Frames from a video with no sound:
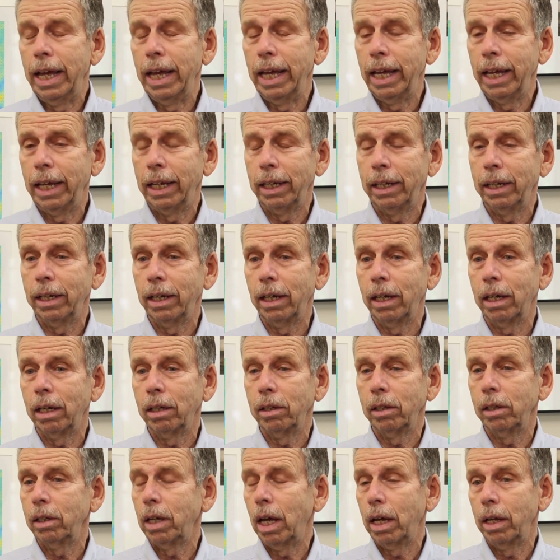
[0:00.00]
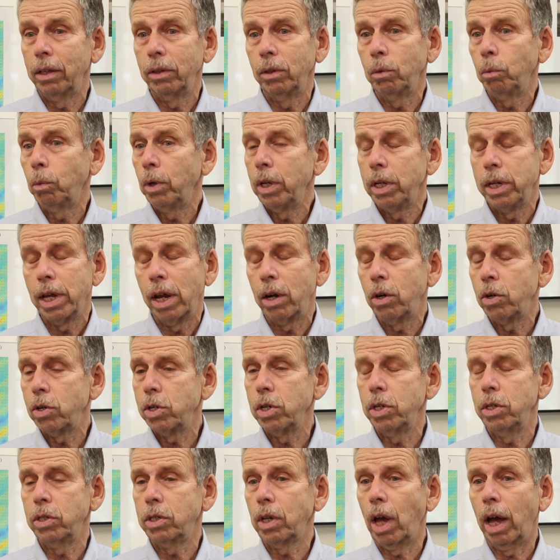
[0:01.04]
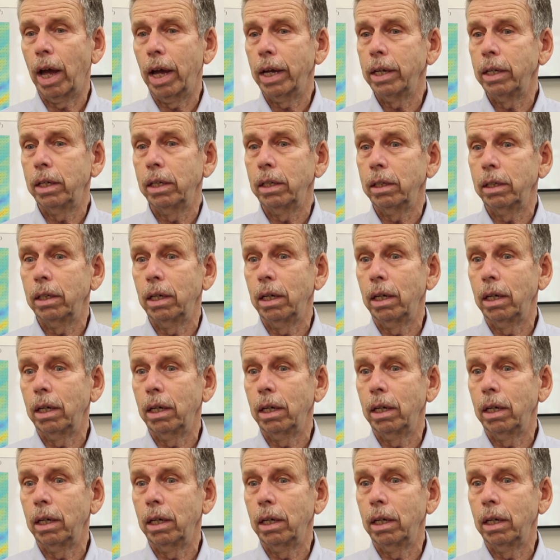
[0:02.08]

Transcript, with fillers: And uh, on the wind energy side,